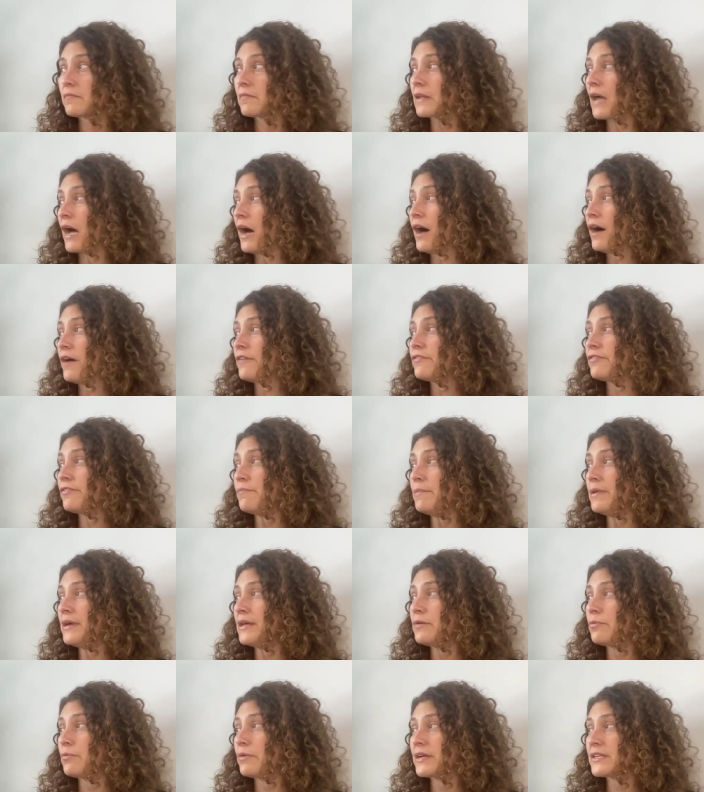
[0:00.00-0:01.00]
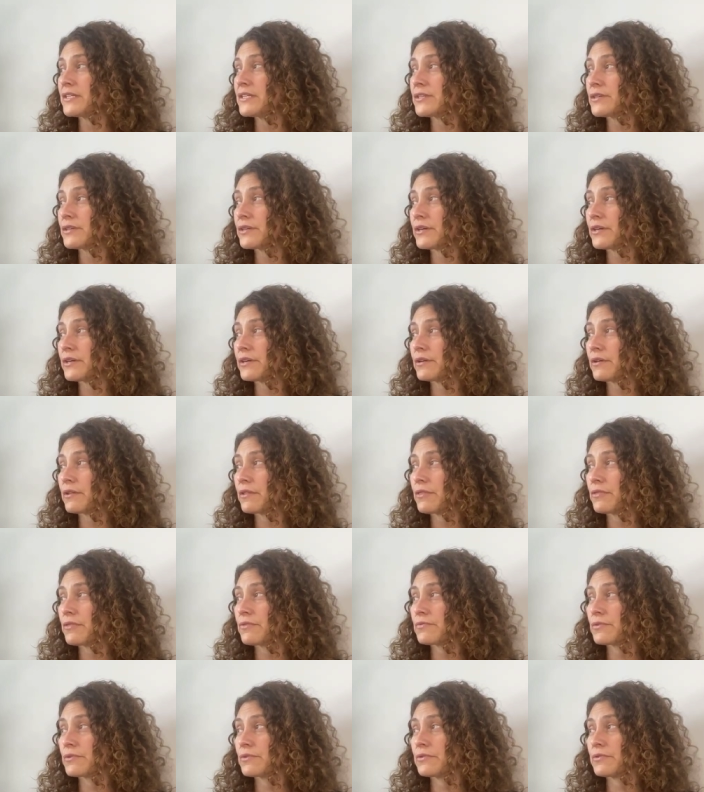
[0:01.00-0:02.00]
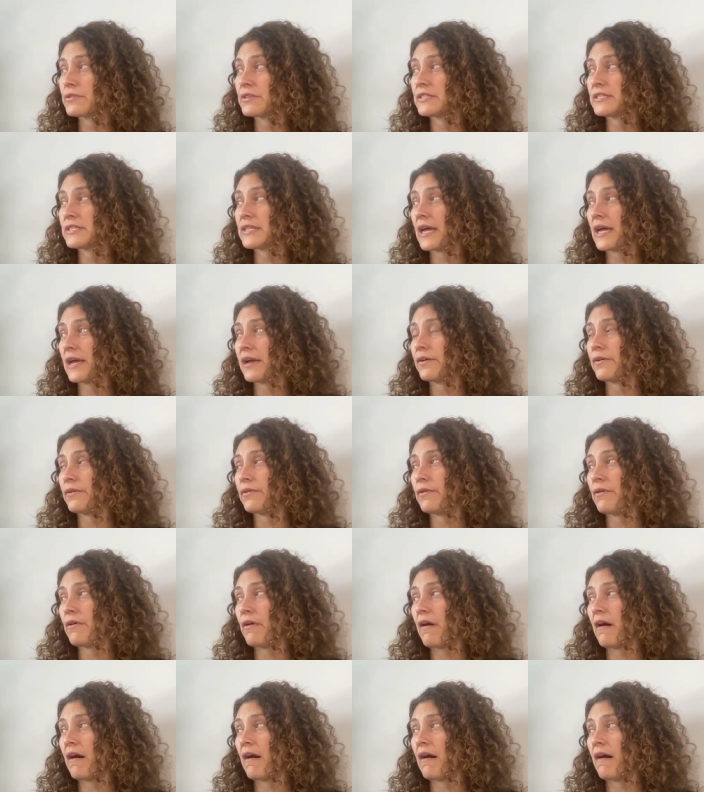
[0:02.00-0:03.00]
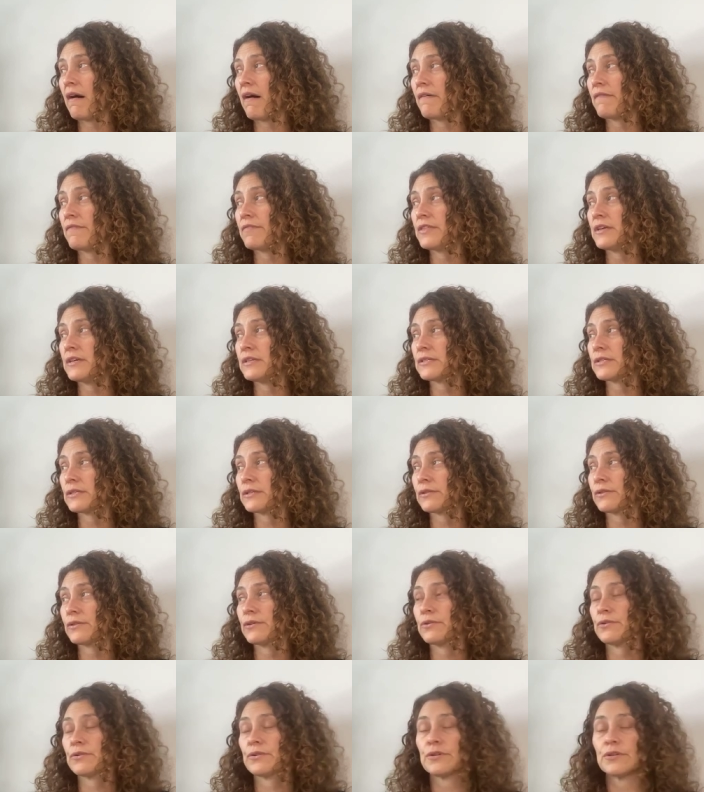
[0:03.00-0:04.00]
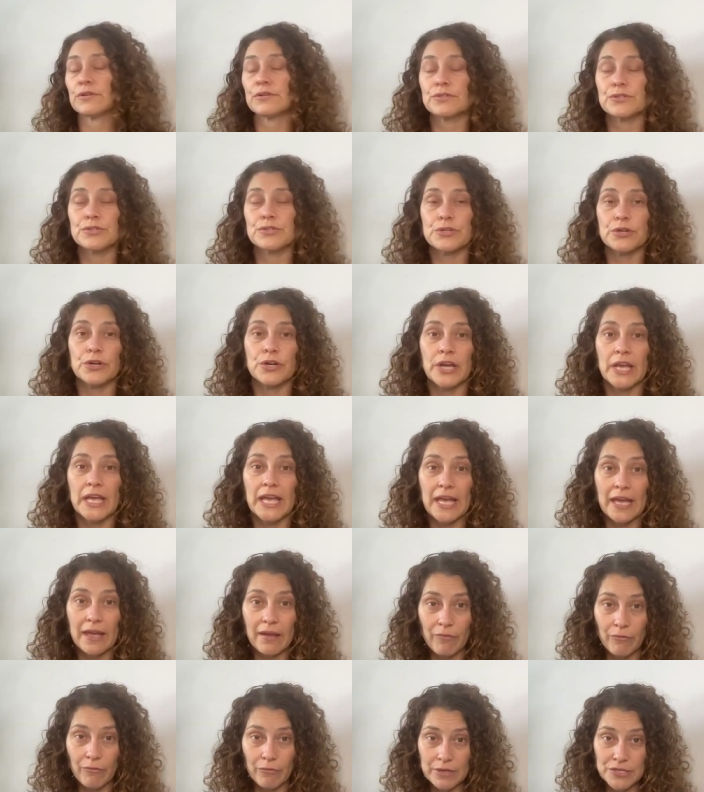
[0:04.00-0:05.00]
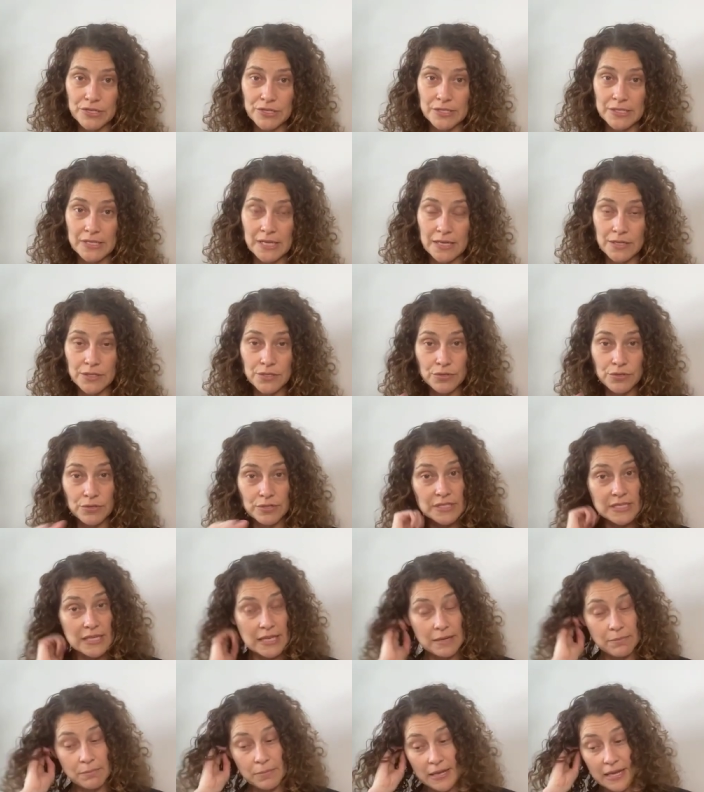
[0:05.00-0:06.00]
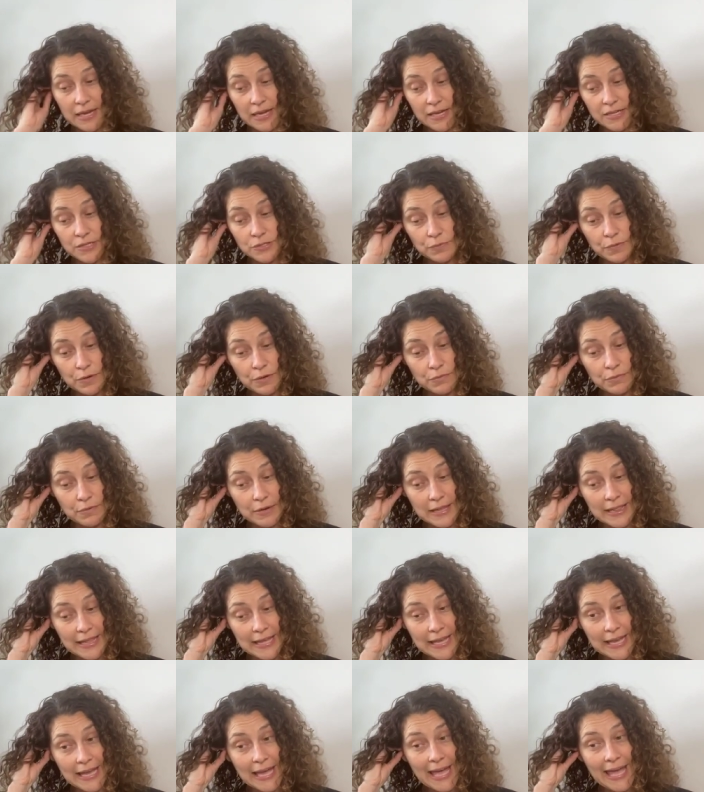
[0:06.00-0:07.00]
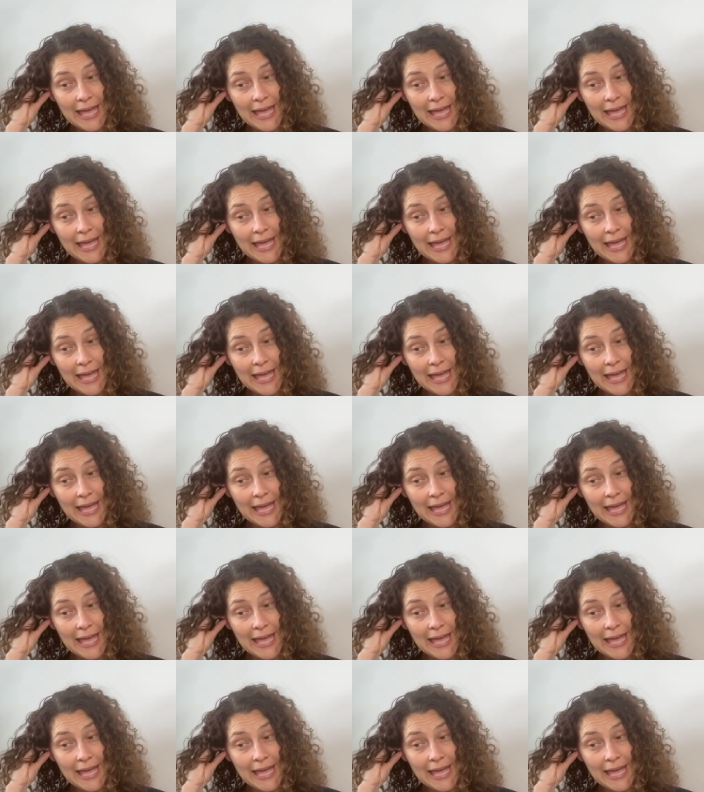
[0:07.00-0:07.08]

of midwinter through the cycle of this lunar journey, which is interesting because we're really